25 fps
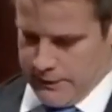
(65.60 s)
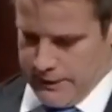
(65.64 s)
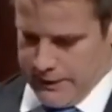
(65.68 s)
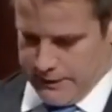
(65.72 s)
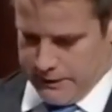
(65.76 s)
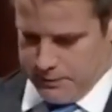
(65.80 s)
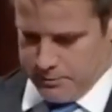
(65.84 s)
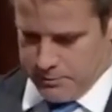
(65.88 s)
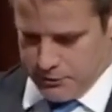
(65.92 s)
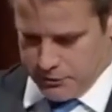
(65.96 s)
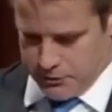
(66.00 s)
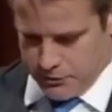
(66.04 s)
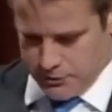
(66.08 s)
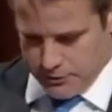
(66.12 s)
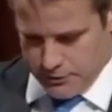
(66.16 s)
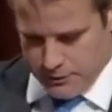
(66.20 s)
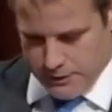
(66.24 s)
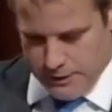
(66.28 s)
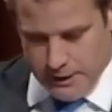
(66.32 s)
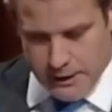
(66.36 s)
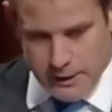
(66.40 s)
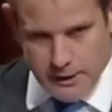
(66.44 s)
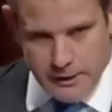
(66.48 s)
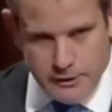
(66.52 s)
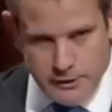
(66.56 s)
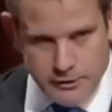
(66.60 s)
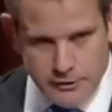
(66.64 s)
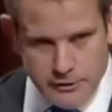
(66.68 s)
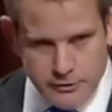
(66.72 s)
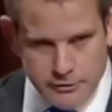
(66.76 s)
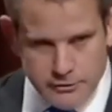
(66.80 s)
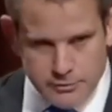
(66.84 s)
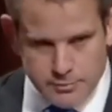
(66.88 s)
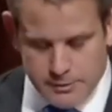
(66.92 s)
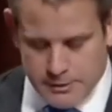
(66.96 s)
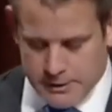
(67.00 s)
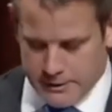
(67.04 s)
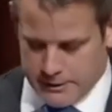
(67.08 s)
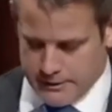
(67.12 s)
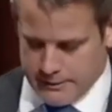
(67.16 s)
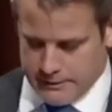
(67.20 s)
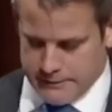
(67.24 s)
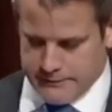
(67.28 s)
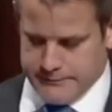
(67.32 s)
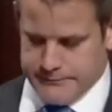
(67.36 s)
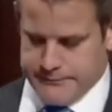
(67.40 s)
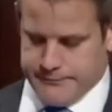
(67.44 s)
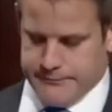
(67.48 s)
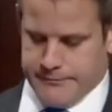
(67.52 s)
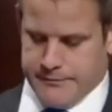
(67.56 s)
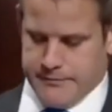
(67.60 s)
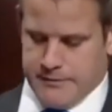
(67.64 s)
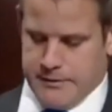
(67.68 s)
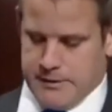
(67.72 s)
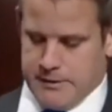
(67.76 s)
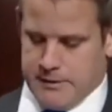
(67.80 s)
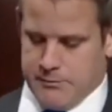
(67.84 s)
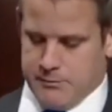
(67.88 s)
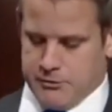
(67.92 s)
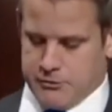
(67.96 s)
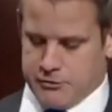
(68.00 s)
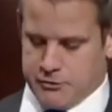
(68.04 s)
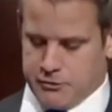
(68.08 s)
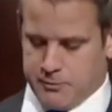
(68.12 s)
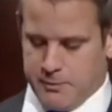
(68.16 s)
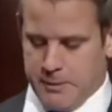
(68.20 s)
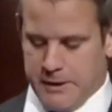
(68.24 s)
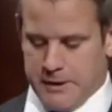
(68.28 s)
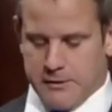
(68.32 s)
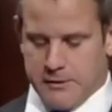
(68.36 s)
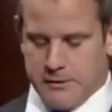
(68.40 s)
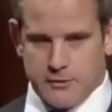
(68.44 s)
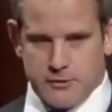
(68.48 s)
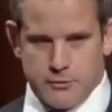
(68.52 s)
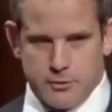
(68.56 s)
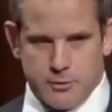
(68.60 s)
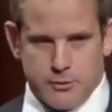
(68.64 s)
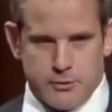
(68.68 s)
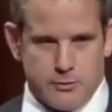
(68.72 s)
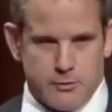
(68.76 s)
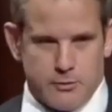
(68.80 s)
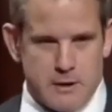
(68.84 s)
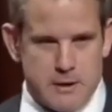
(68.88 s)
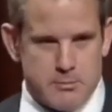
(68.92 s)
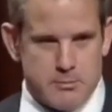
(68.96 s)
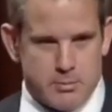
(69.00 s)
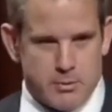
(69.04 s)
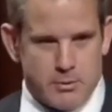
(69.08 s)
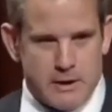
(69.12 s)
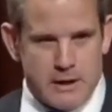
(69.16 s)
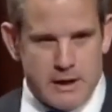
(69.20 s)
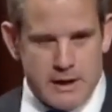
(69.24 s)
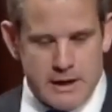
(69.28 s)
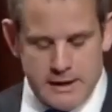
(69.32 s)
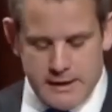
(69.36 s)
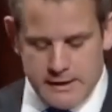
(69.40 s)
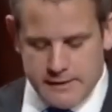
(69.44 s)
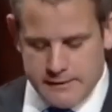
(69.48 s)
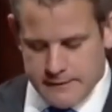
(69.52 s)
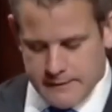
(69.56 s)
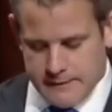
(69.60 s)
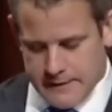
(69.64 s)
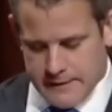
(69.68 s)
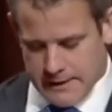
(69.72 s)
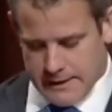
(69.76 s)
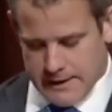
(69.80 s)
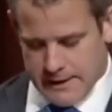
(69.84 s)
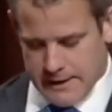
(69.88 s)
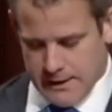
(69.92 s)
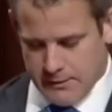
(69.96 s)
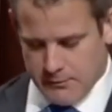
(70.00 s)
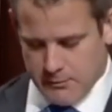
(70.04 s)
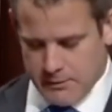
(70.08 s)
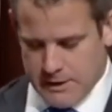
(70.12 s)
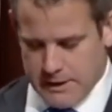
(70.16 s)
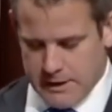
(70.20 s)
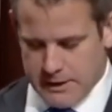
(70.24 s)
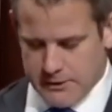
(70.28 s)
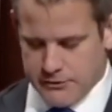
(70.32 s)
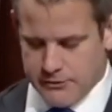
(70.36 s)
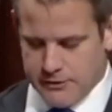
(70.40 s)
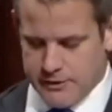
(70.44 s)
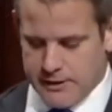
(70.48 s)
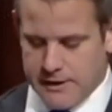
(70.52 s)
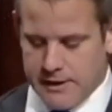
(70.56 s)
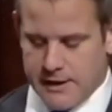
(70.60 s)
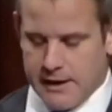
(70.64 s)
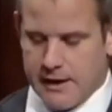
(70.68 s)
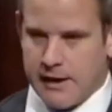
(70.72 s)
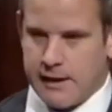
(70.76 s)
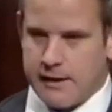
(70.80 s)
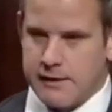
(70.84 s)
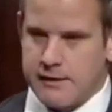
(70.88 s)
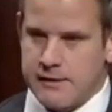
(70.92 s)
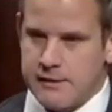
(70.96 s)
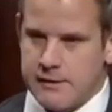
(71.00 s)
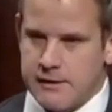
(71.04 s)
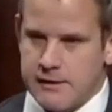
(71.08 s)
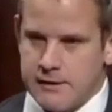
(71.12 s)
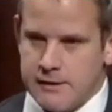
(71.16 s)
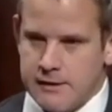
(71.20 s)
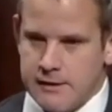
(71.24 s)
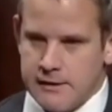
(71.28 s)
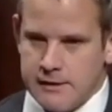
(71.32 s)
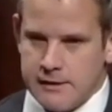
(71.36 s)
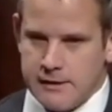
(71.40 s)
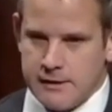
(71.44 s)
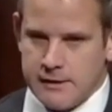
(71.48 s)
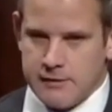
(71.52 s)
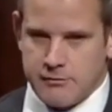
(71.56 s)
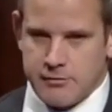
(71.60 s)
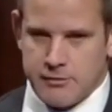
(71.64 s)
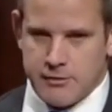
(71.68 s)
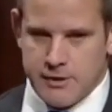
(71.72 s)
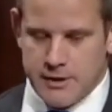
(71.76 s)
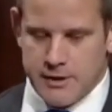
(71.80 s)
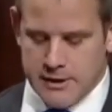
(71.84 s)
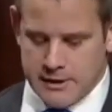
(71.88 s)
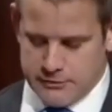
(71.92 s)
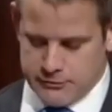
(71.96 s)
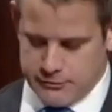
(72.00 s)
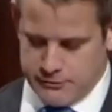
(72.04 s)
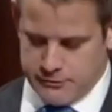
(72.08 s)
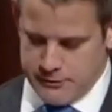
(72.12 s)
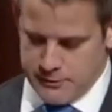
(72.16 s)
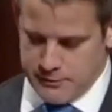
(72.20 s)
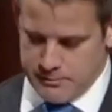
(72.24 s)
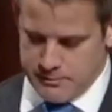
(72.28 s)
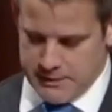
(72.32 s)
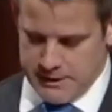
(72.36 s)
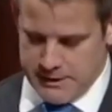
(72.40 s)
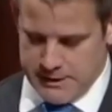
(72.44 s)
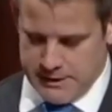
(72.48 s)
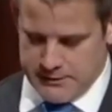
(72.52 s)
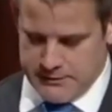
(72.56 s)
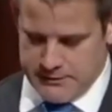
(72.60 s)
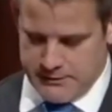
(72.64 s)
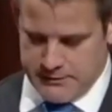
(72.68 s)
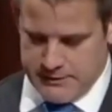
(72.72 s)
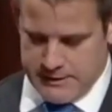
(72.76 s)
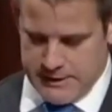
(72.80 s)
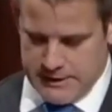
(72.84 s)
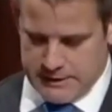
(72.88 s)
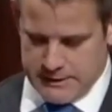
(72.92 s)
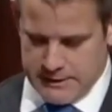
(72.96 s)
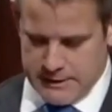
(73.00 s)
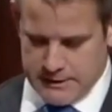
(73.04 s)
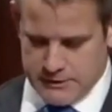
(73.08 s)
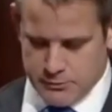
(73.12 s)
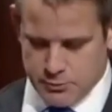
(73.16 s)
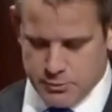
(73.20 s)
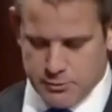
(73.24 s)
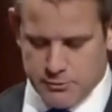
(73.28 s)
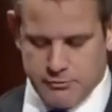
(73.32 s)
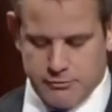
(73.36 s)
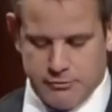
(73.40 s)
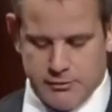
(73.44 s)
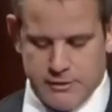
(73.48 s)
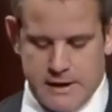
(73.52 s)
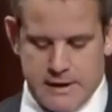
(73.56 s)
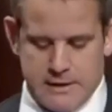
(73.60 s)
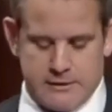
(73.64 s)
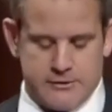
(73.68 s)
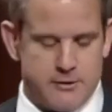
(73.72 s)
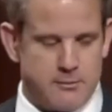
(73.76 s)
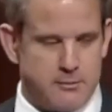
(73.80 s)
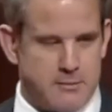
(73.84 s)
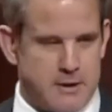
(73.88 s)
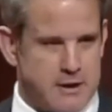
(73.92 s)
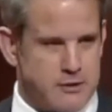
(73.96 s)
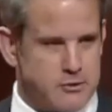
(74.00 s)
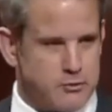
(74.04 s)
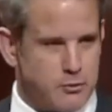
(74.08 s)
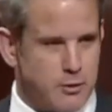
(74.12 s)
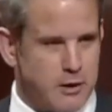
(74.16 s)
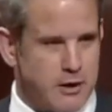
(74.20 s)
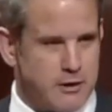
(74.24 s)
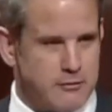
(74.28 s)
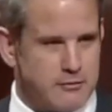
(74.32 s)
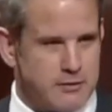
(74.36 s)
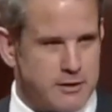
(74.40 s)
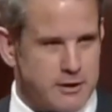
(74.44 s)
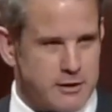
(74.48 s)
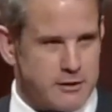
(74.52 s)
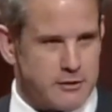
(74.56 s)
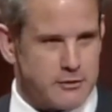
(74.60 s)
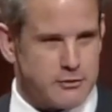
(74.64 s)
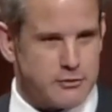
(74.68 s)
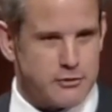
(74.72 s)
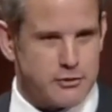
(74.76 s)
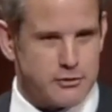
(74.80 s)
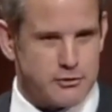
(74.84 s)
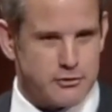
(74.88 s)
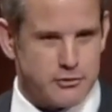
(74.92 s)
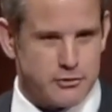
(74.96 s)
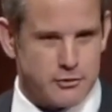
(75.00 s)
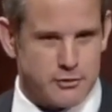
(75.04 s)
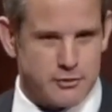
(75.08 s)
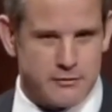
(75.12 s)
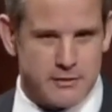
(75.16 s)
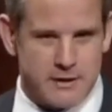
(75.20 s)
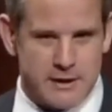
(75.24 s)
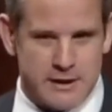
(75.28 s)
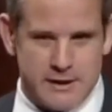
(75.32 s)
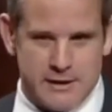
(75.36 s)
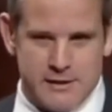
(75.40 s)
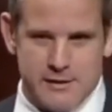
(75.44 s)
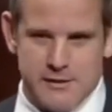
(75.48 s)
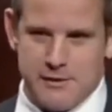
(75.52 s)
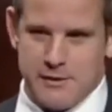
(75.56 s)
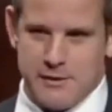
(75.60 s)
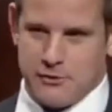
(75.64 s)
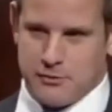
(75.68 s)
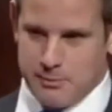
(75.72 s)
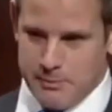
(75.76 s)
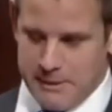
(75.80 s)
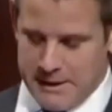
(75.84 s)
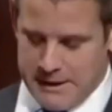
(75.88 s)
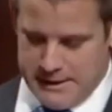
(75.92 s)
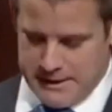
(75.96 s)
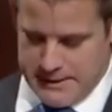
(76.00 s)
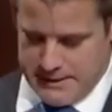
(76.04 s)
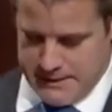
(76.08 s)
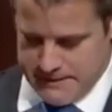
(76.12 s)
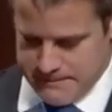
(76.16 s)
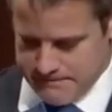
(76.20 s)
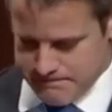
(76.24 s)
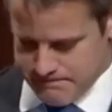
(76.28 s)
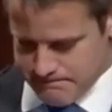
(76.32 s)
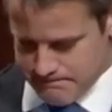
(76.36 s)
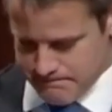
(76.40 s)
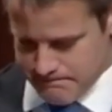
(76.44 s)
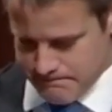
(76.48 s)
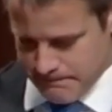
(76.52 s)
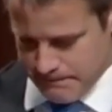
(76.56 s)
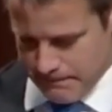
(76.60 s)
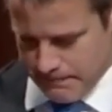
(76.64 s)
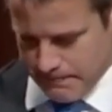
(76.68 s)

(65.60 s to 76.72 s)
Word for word: Well, thank you, Mr. Speaker. Mr. Speaker, it's with great pride that I rise today. And for the next few minutes, I'd like to reflect on my 12 years serving this body.